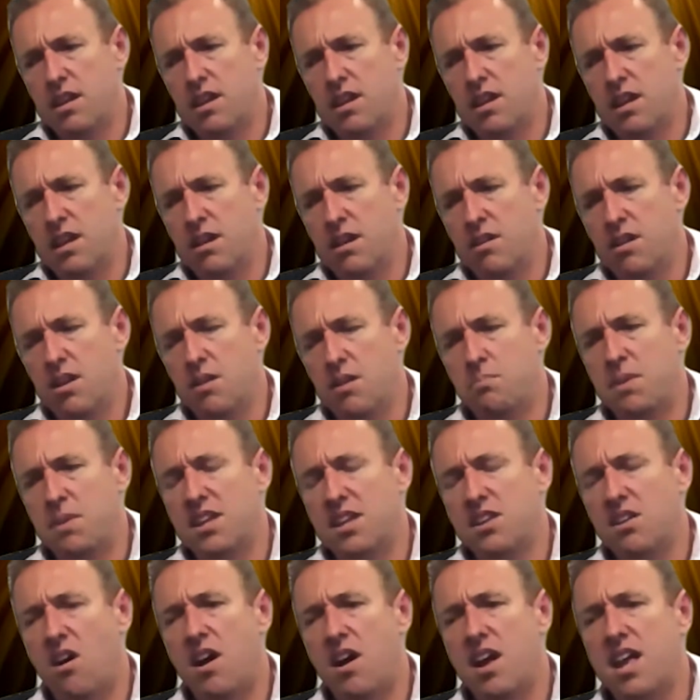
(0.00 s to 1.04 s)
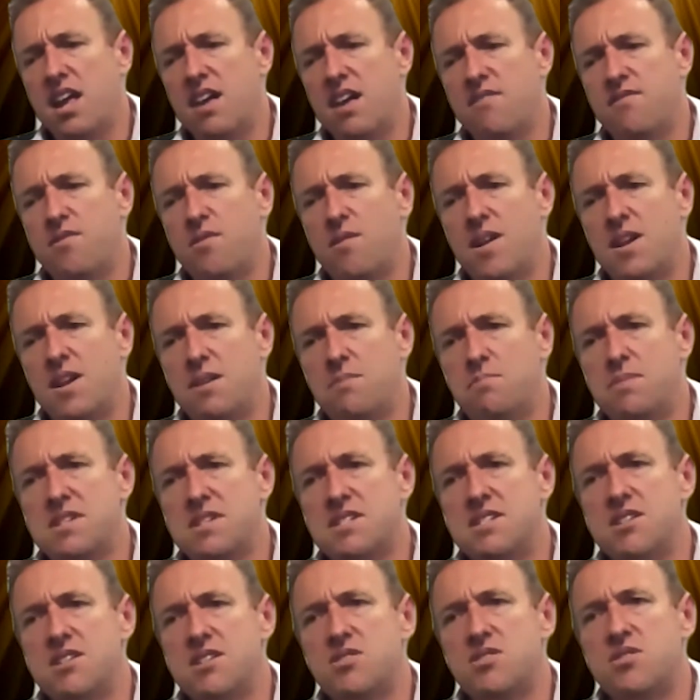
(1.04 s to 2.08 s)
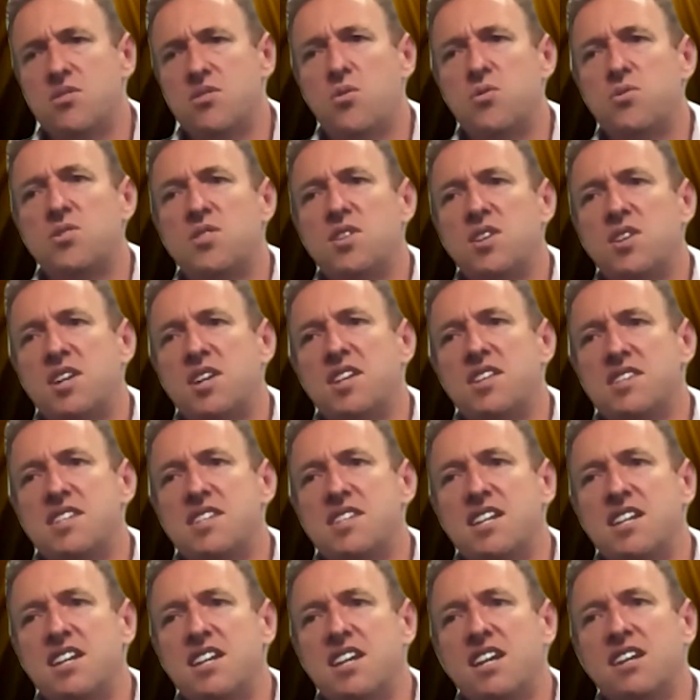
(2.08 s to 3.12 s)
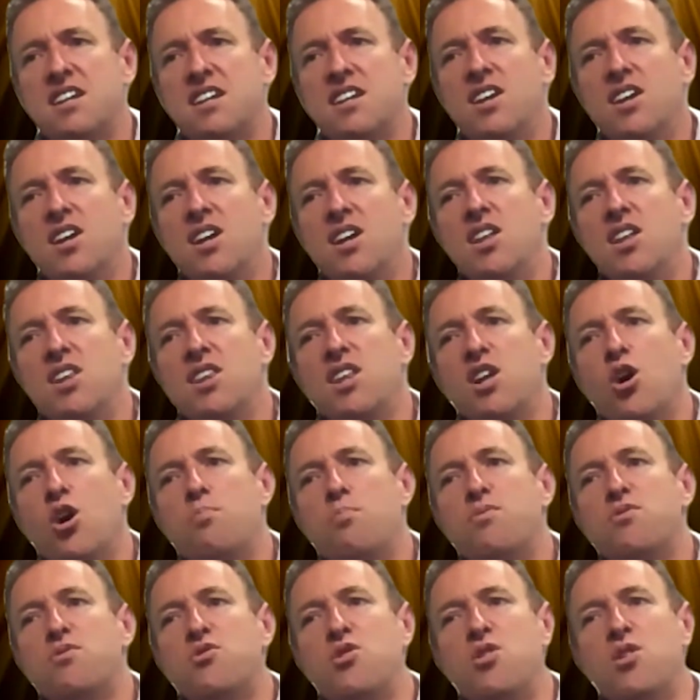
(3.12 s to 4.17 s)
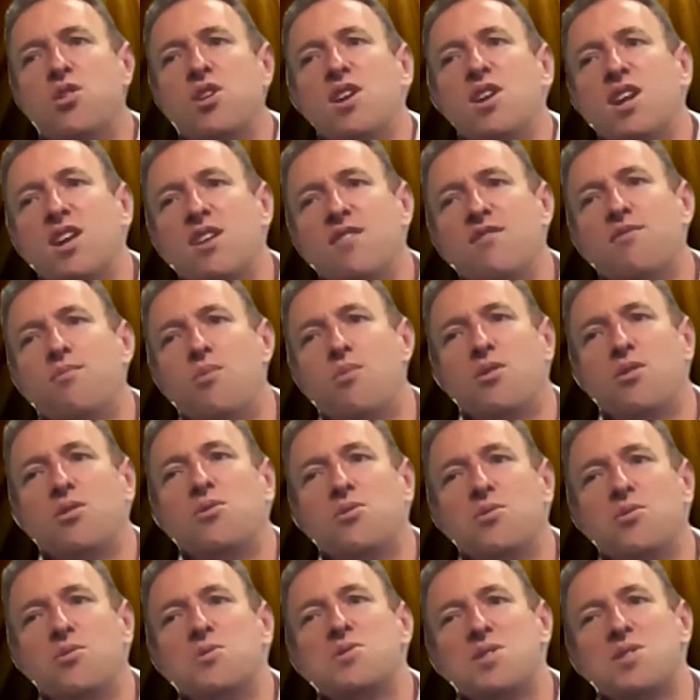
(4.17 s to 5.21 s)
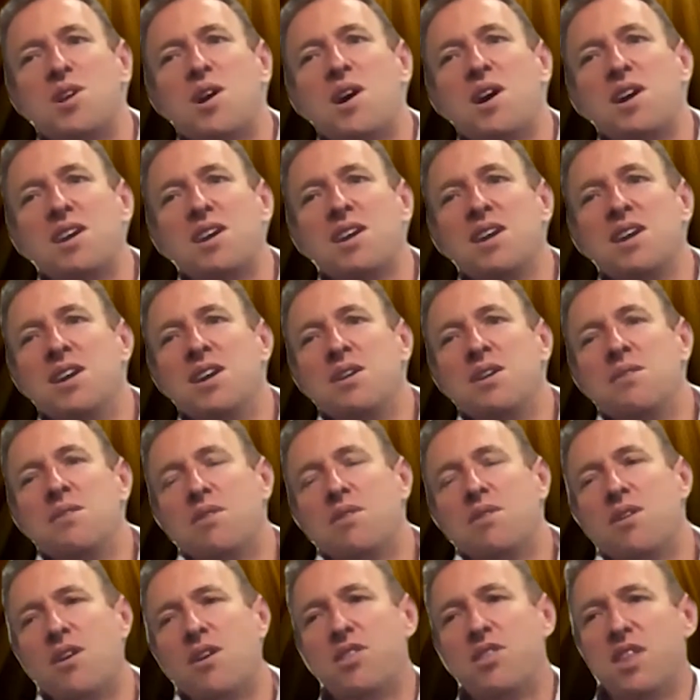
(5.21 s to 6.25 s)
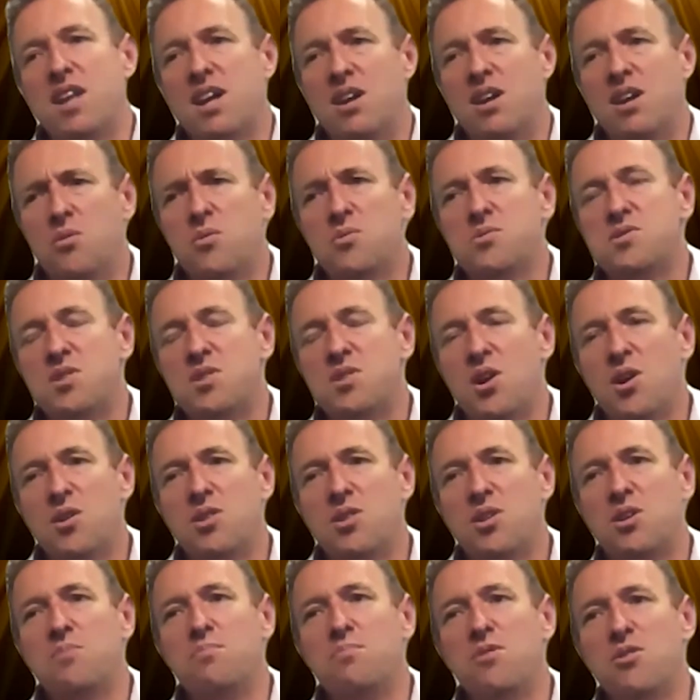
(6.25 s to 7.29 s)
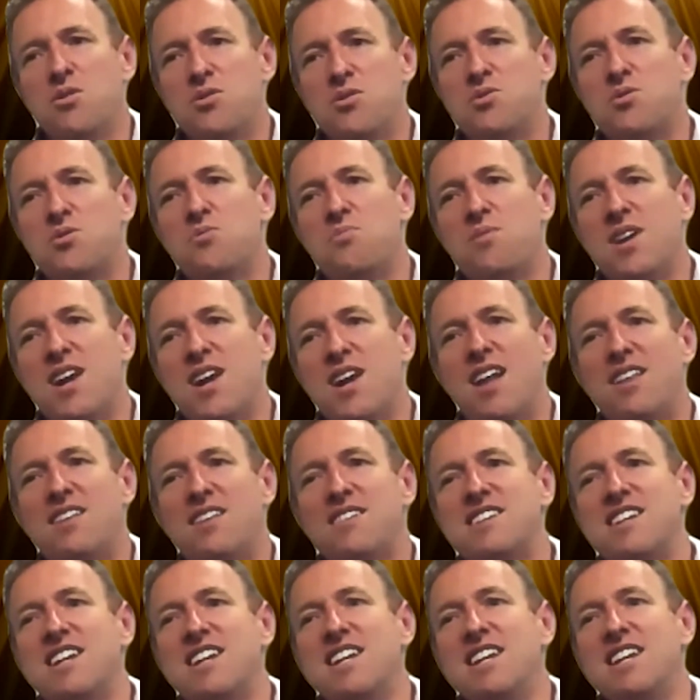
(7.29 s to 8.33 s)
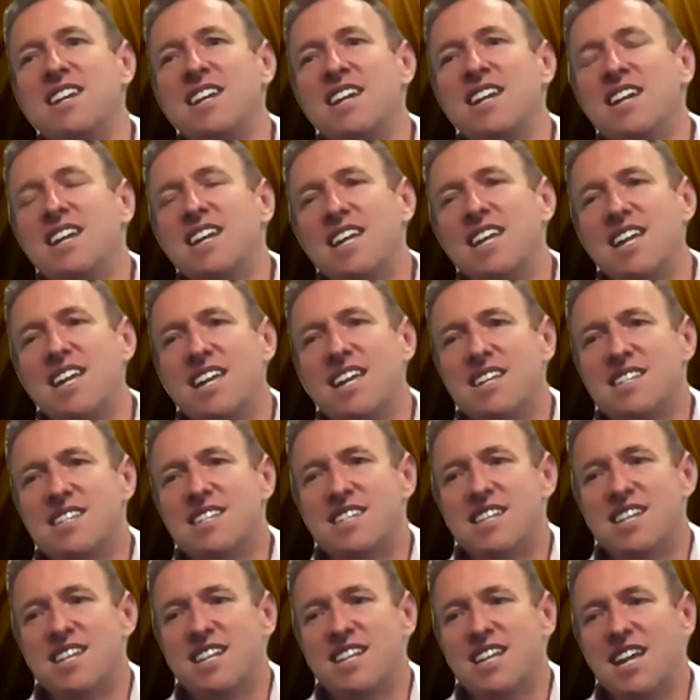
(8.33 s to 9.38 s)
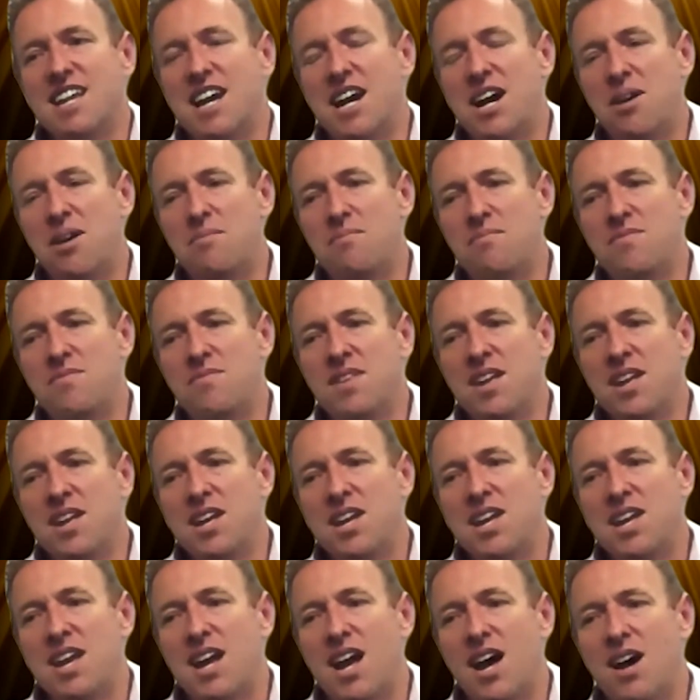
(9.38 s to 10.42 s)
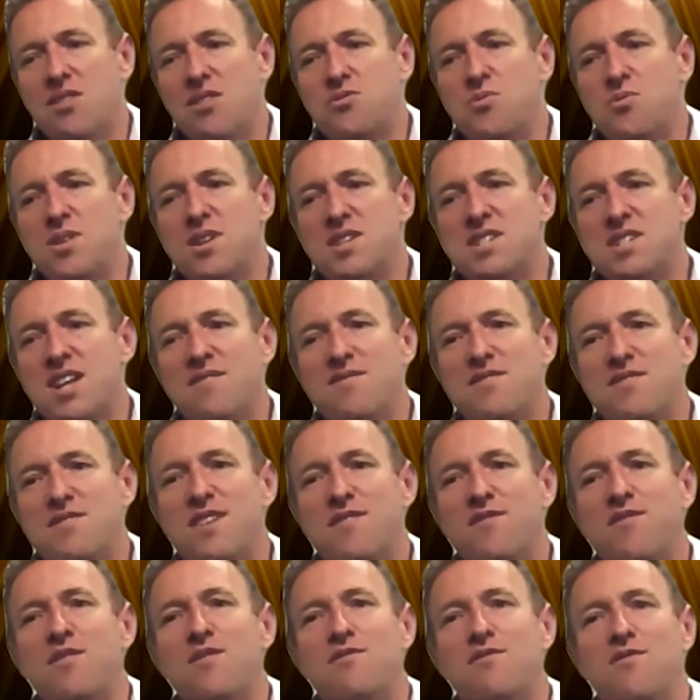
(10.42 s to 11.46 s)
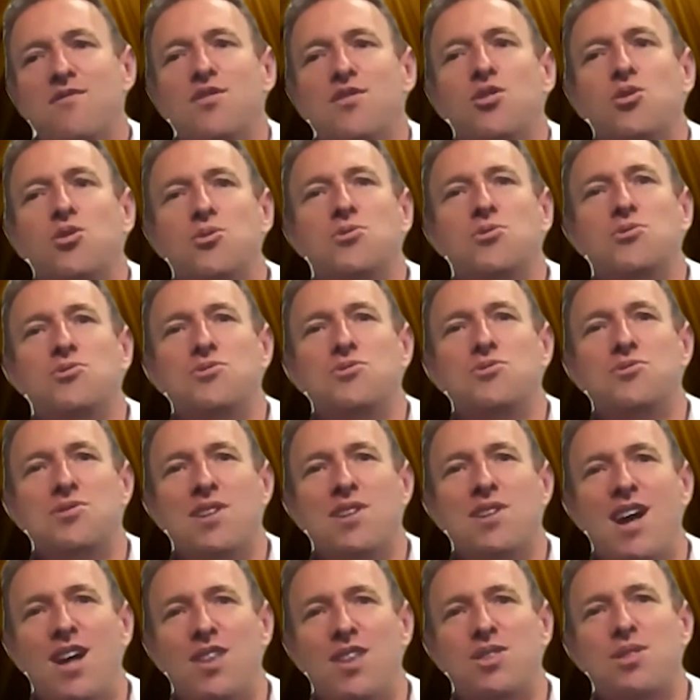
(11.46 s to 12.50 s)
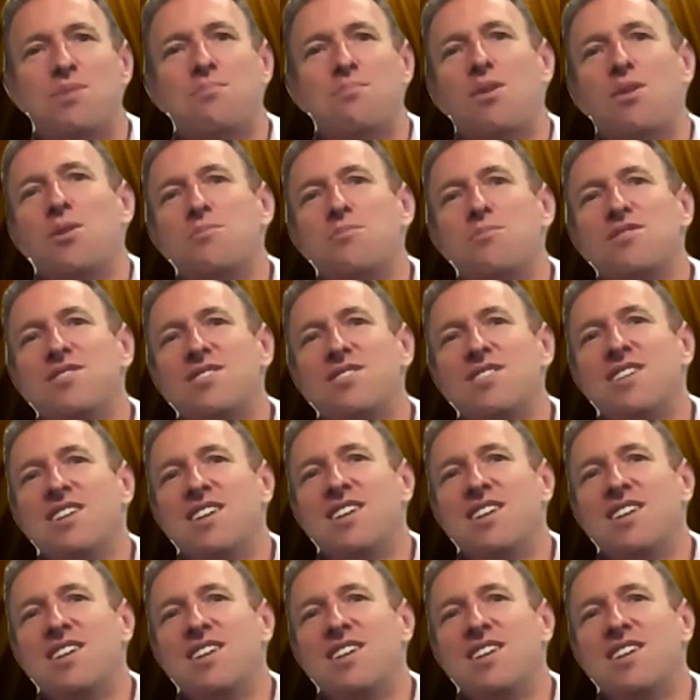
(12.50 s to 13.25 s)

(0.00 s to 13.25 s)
it'd be naive for any business not to consider the opportunity of what it looks like. But I think also the commercial reality is that countries have different views at the moment